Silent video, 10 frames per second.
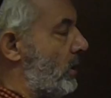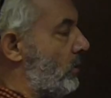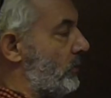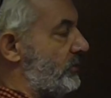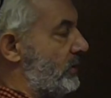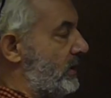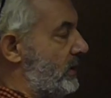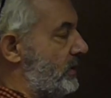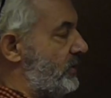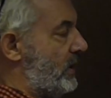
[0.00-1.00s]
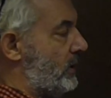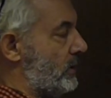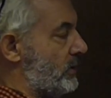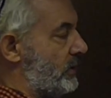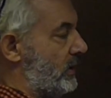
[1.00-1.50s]
on to the
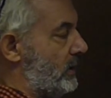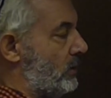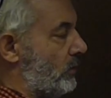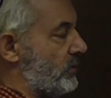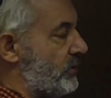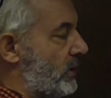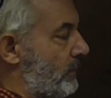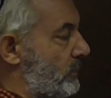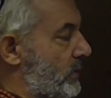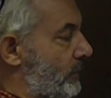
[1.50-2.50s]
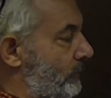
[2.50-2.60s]
second key concept,